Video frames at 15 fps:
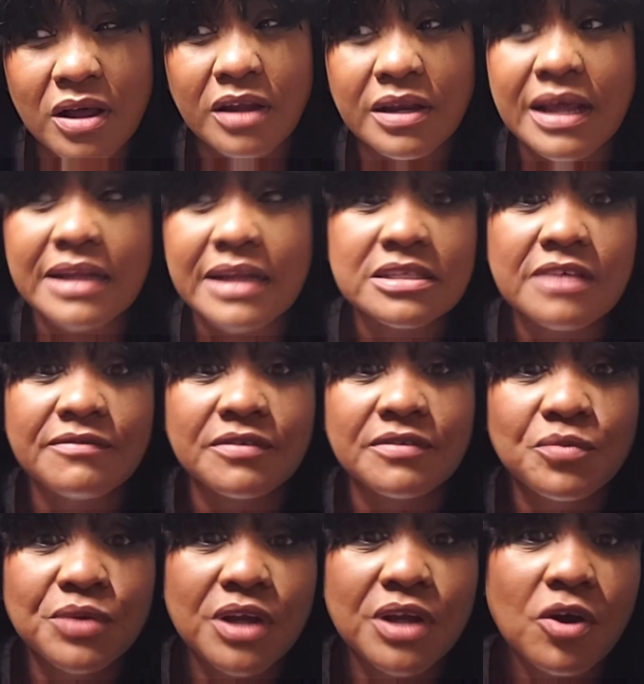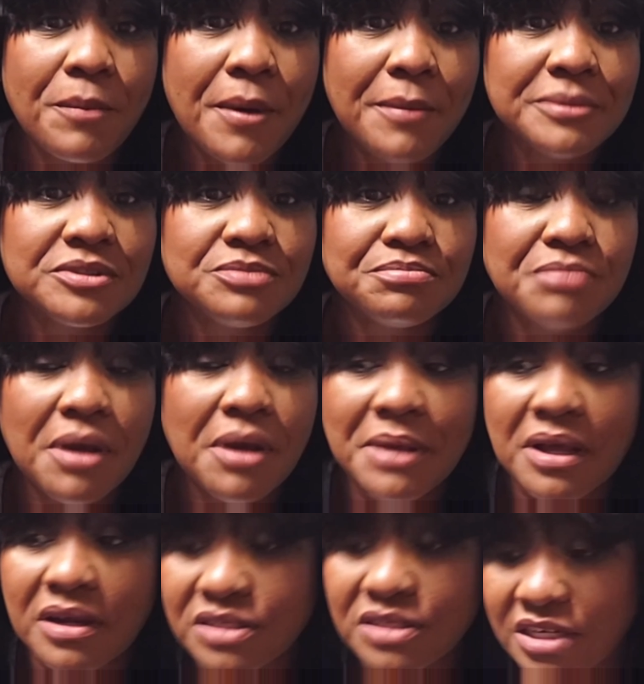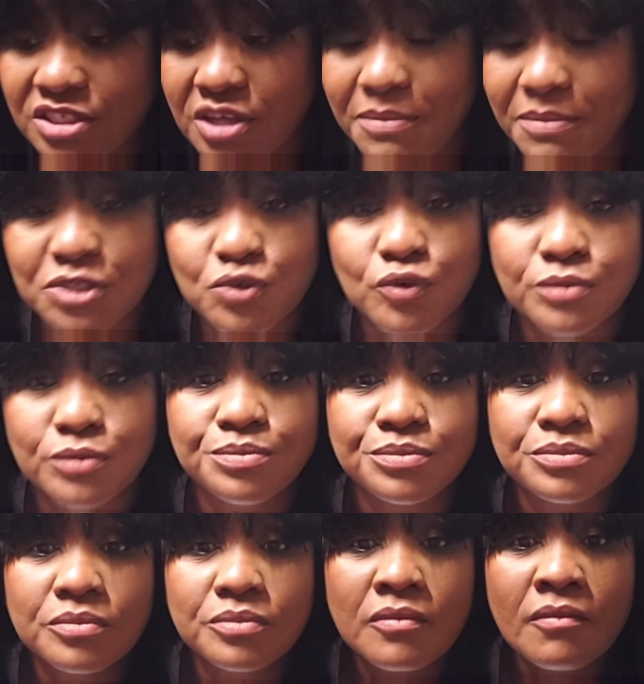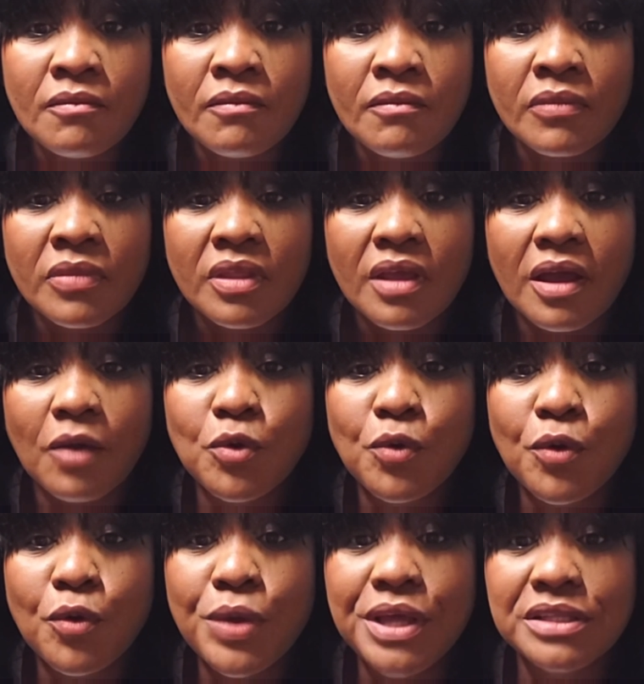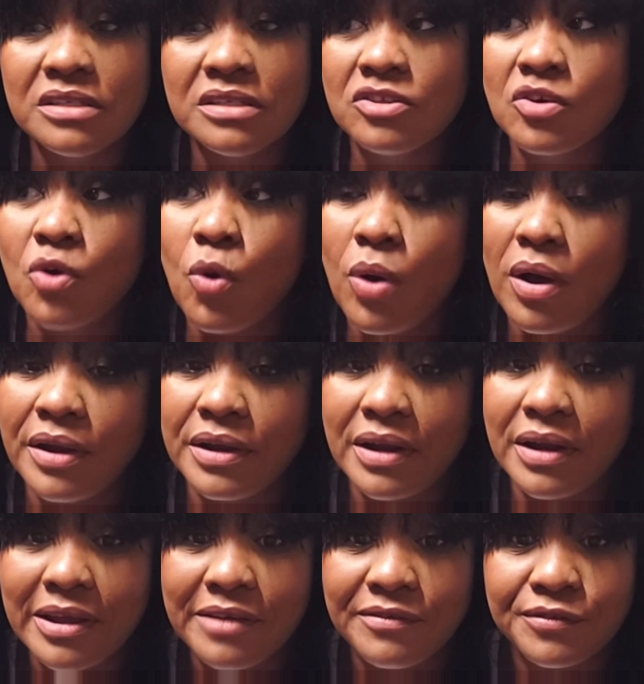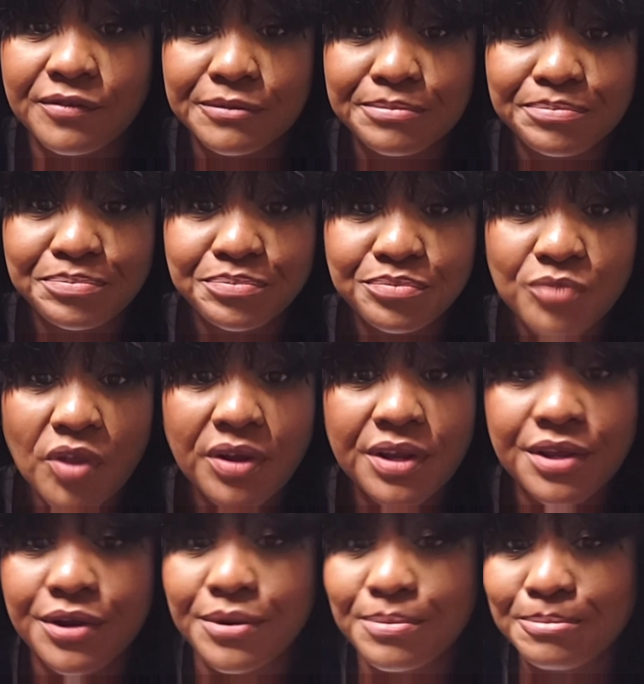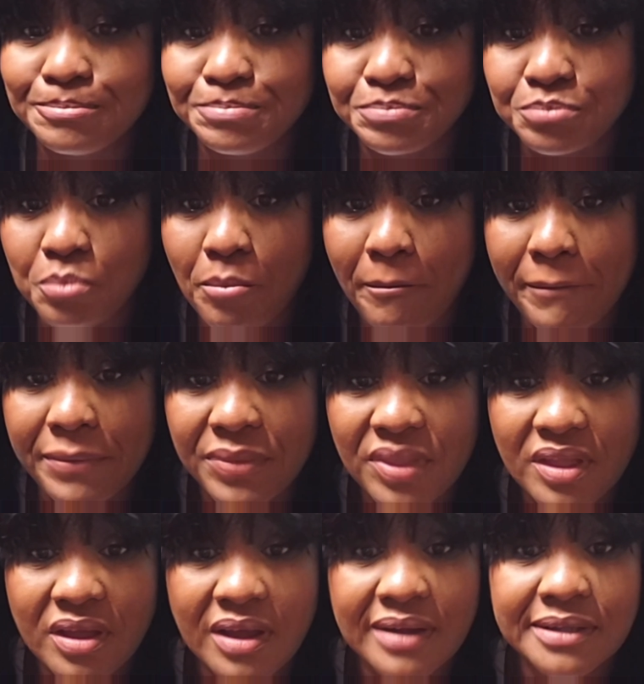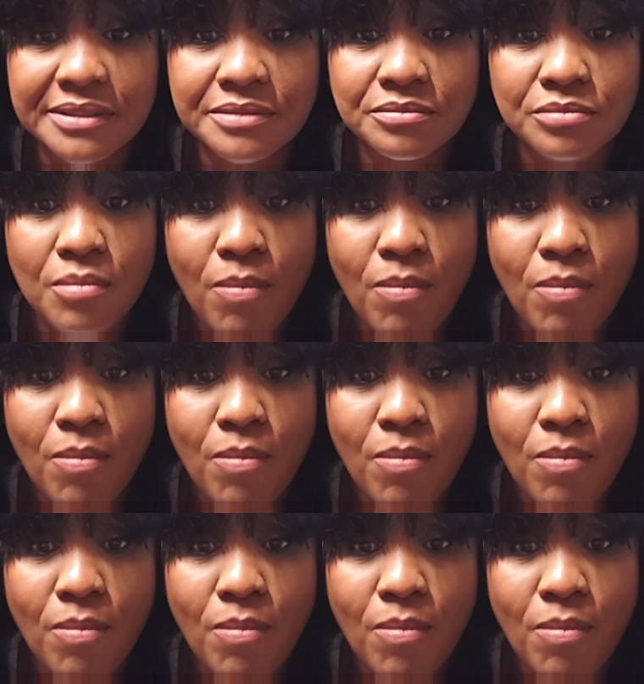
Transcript: at 97. We go from Bobby Connors and Jabba show. And we were waiting to go on live on the air. And